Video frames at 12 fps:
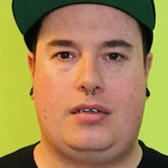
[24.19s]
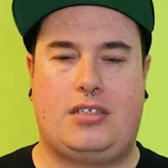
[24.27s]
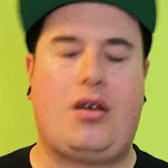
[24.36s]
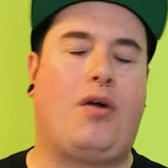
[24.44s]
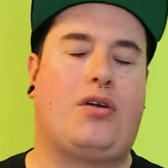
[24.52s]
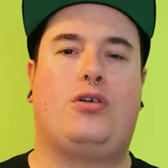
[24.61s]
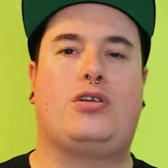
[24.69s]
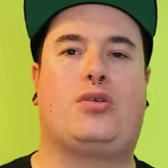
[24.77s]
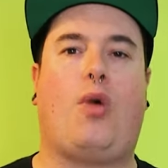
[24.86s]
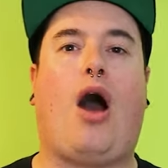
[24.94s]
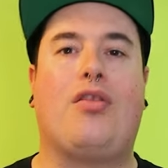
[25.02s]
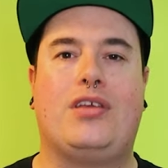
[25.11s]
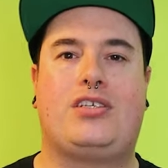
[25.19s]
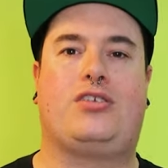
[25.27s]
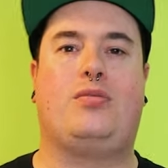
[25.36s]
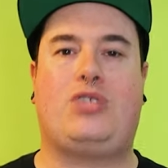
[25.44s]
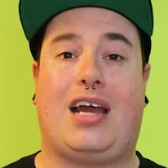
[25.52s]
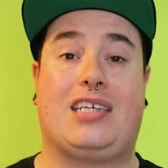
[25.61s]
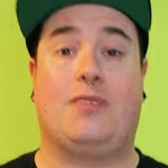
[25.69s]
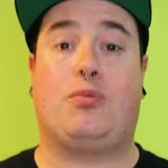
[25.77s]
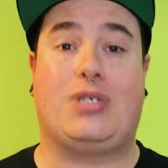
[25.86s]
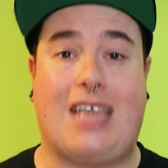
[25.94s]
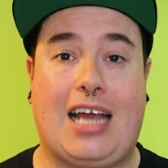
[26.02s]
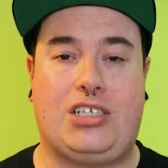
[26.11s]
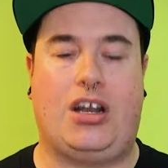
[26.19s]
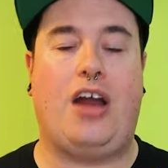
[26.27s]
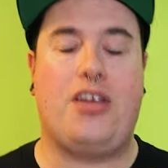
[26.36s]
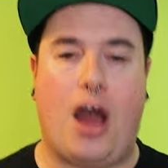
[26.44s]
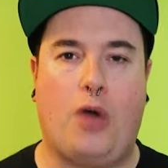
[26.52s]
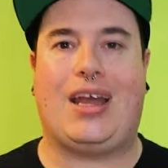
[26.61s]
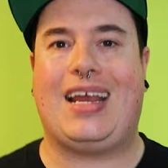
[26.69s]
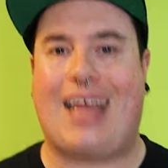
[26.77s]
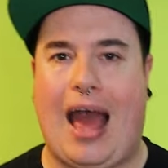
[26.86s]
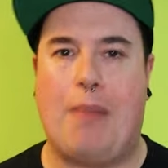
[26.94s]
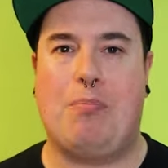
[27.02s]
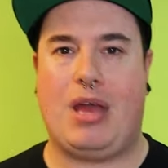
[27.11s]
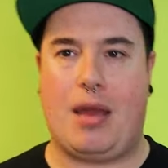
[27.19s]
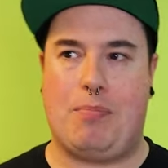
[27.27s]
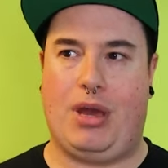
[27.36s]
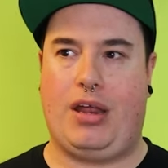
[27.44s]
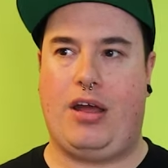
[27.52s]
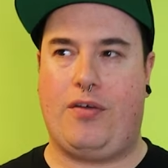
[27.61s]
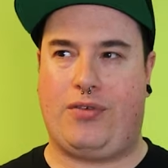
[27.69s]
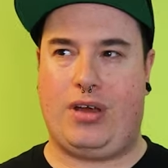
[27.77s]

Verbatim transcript: So of course on the subject of protection I know that it can be a bit of